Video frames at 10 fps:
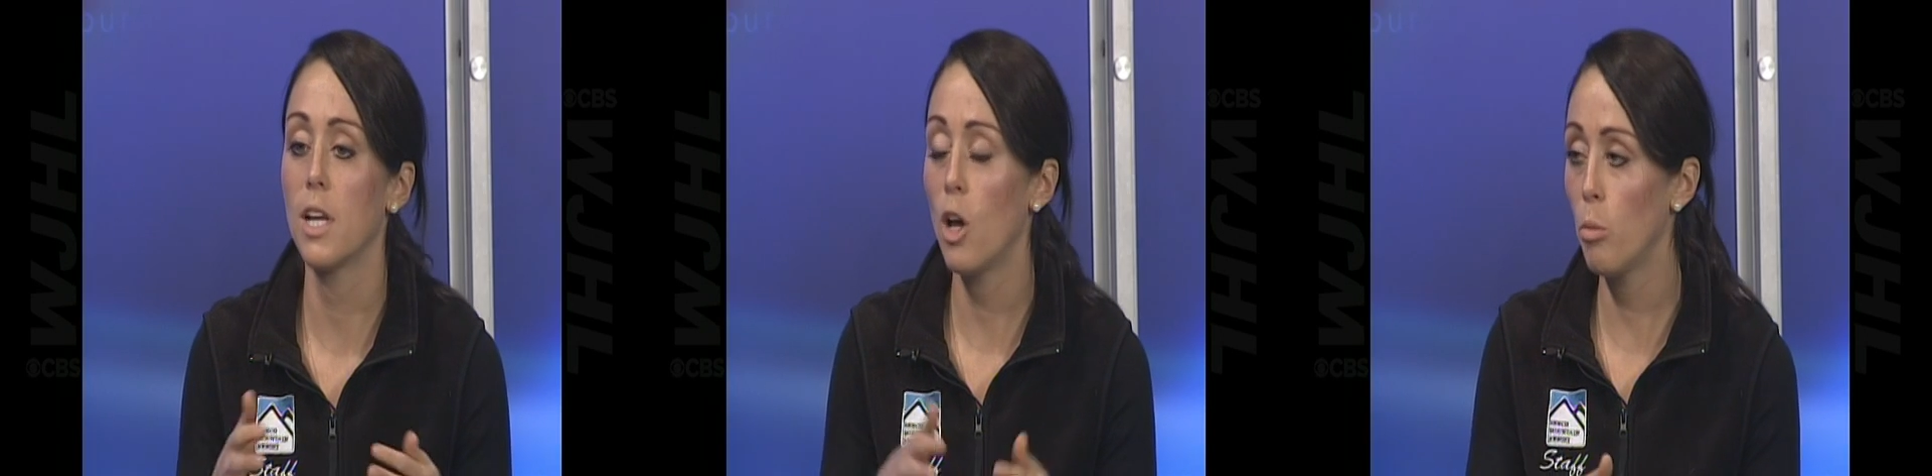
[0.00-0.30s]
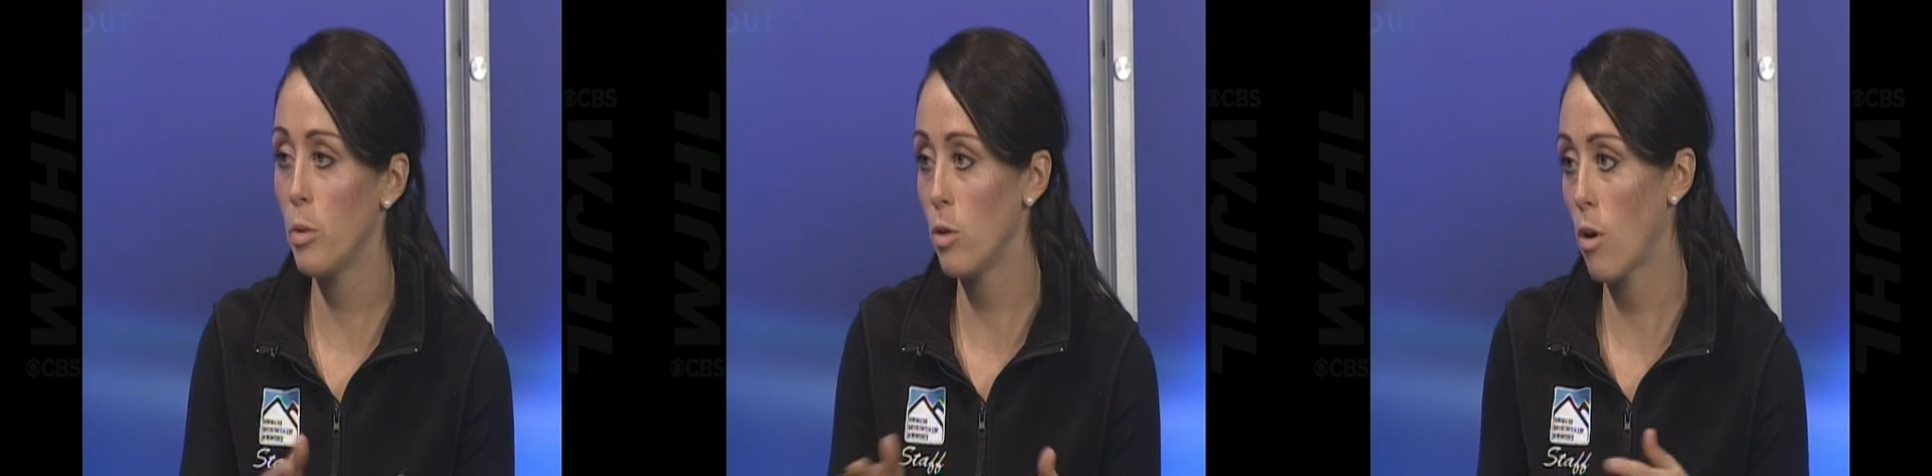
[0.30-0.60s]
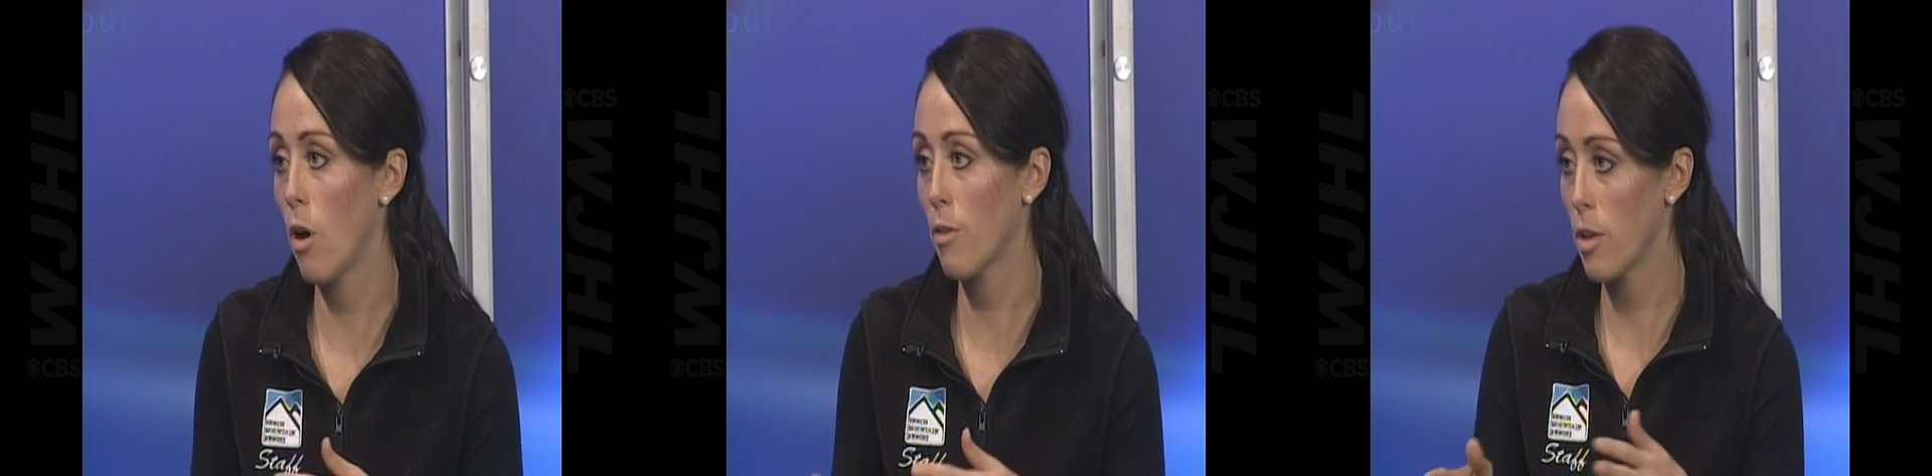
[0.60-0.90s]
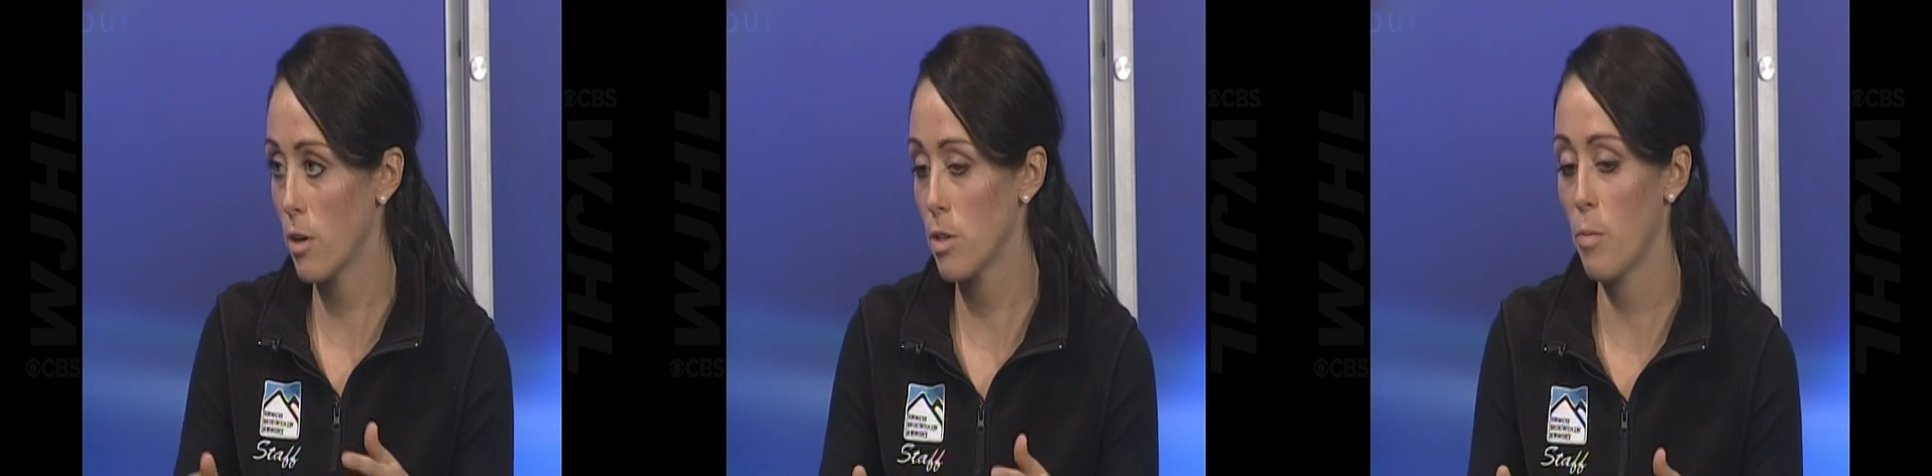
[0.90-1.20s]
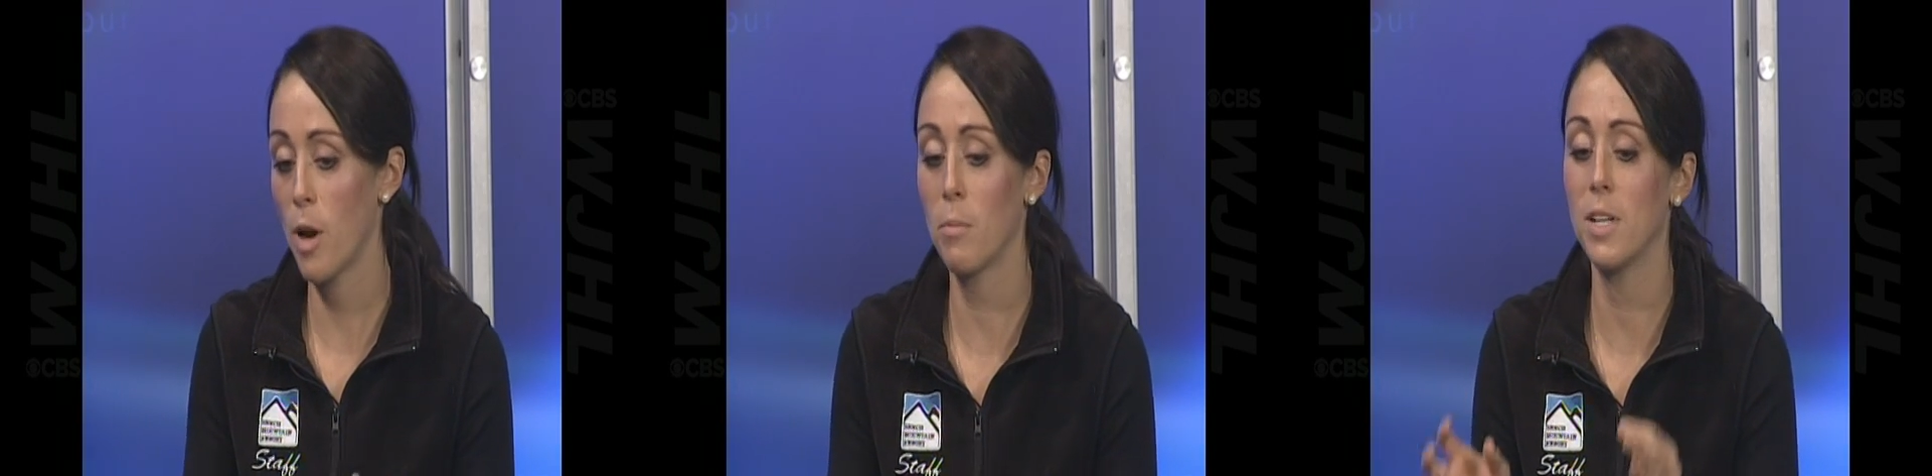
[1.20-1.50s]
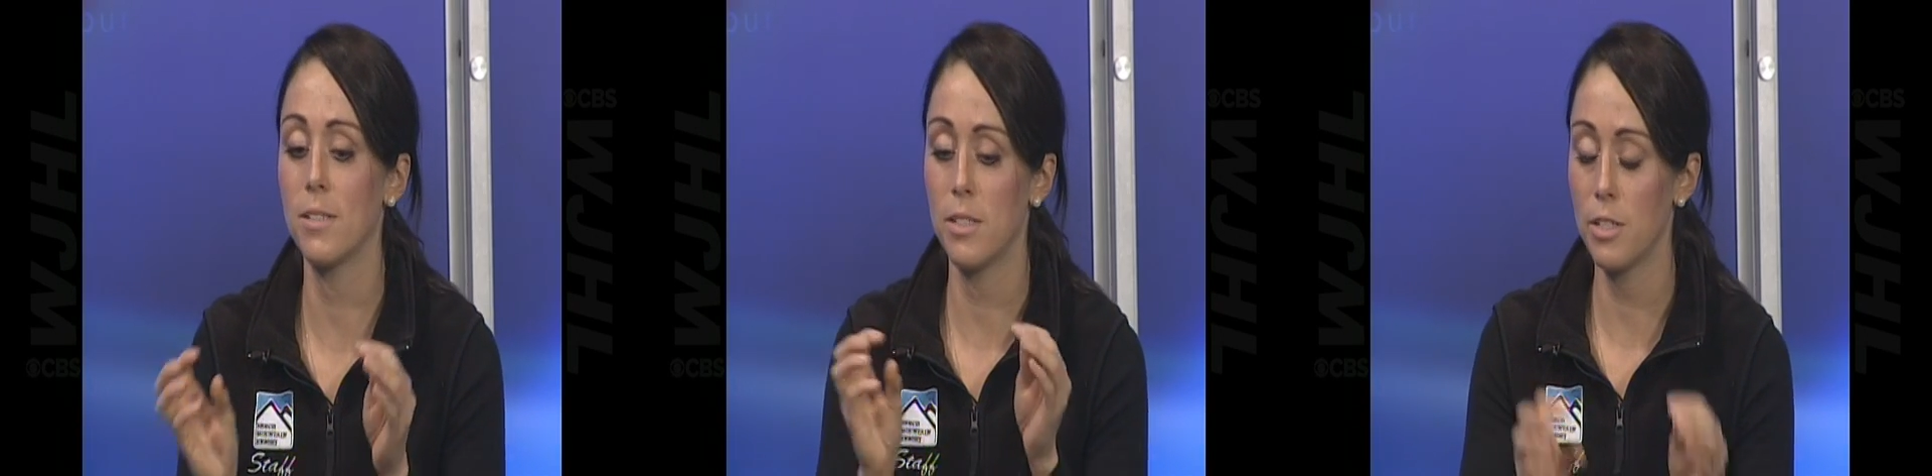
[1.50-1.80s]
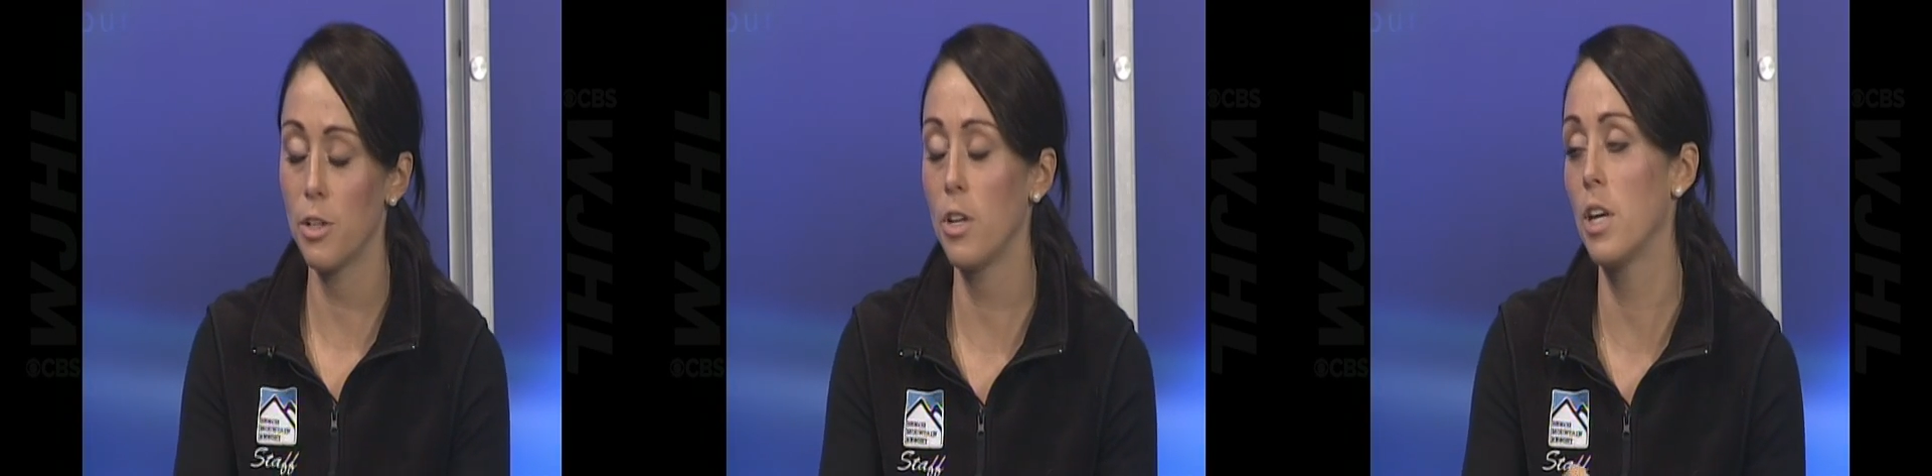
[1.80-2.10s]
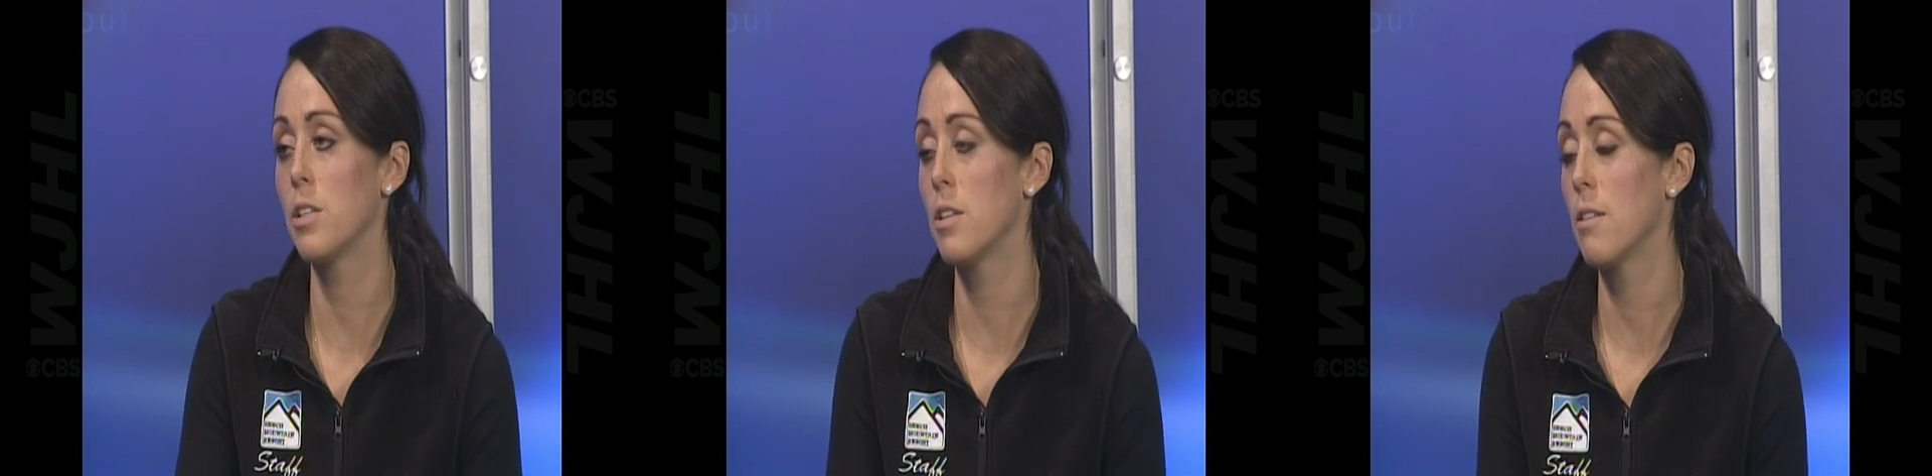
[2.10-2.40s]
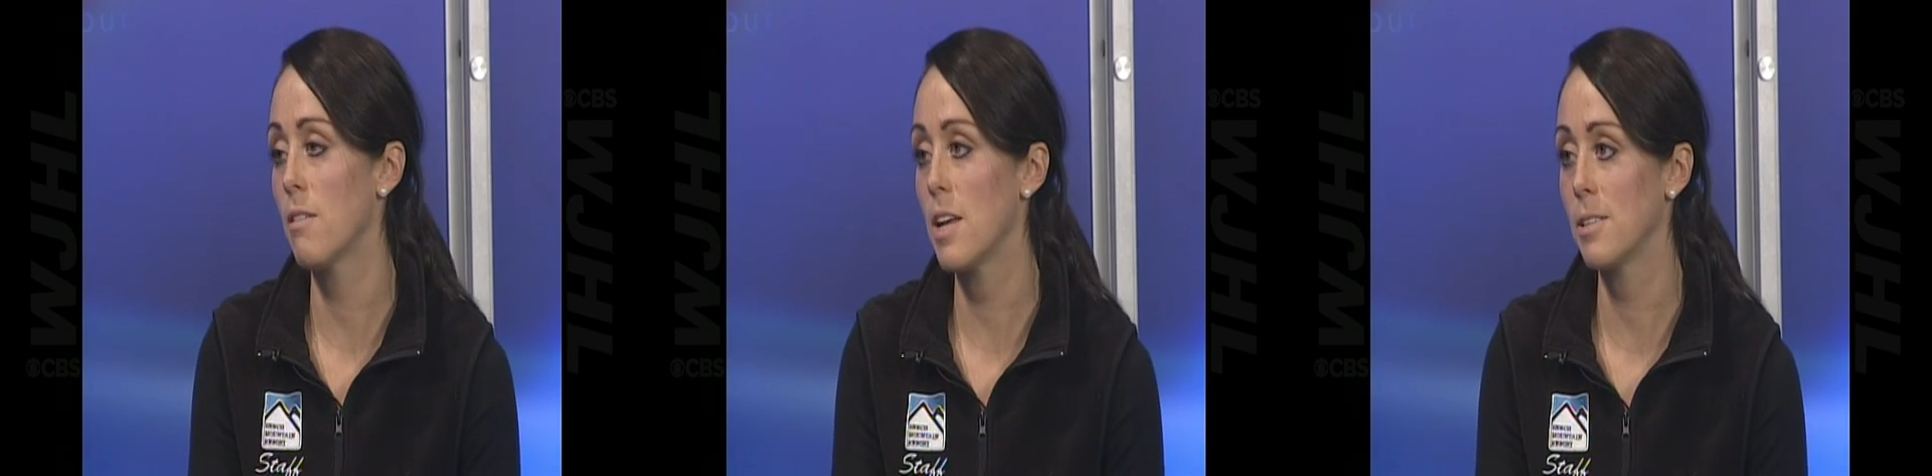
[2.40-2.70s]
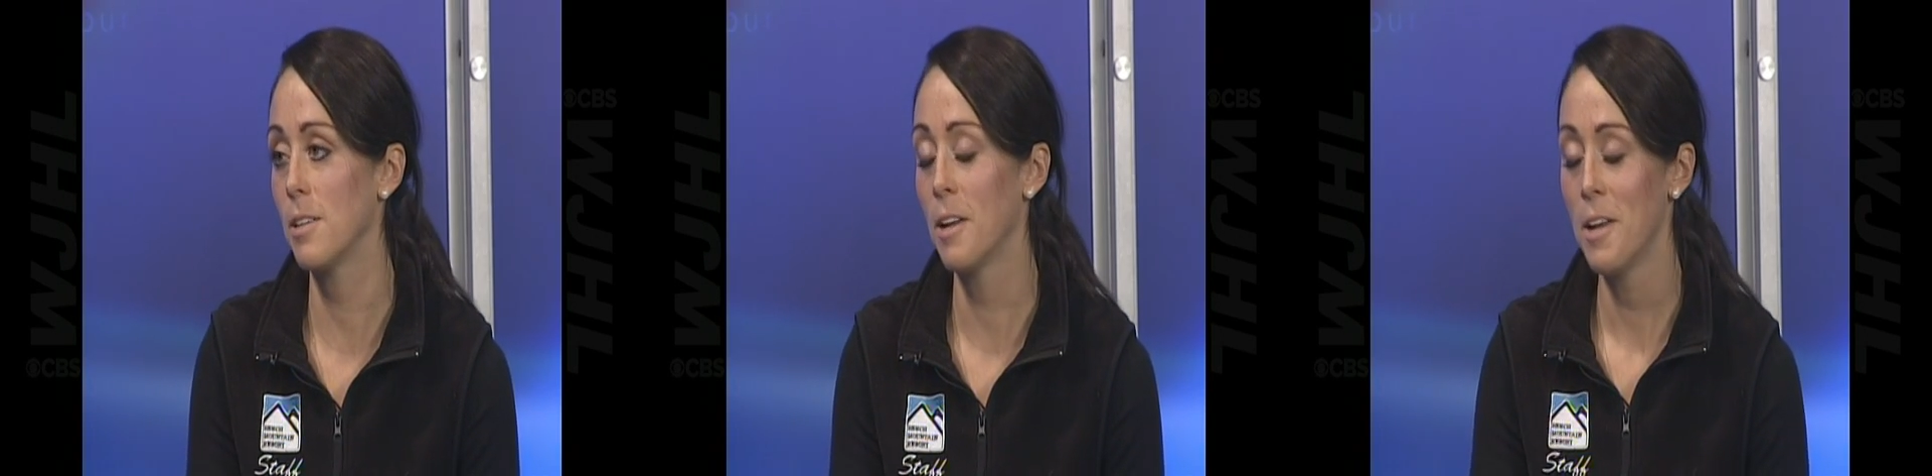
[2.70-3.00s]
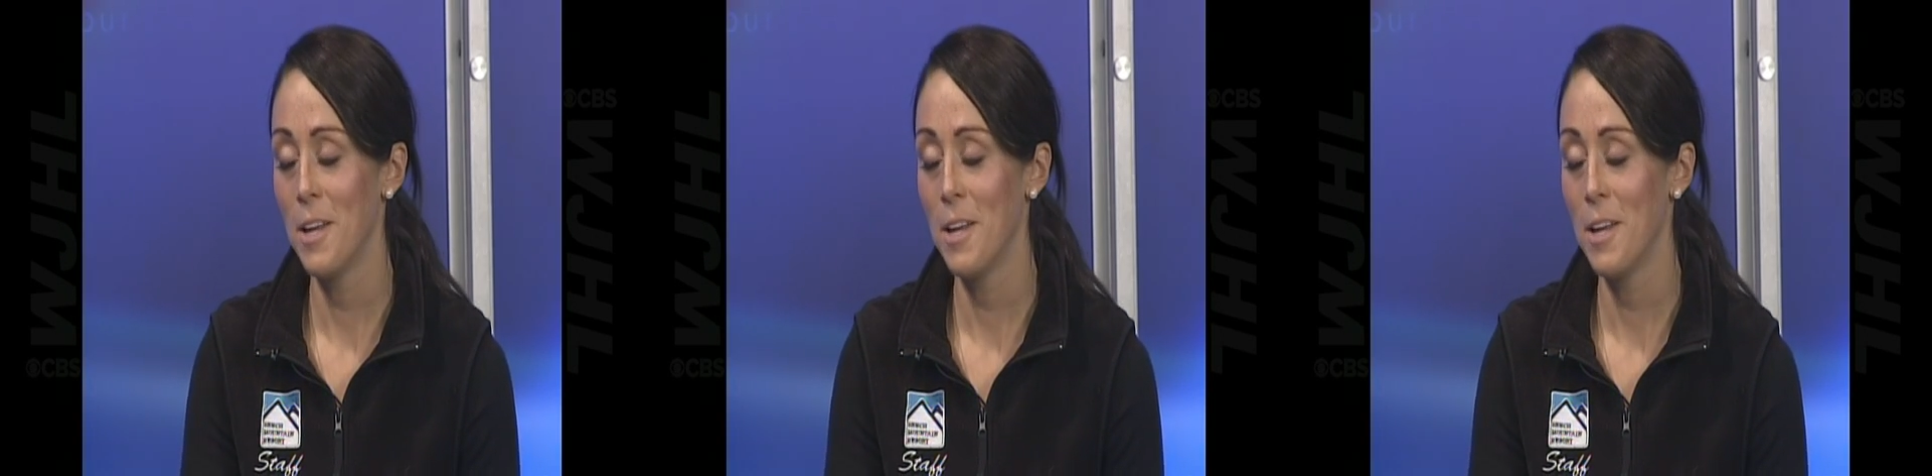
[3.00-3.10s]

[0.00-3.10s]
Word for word: and help you to all the other departments until you get to the lesson.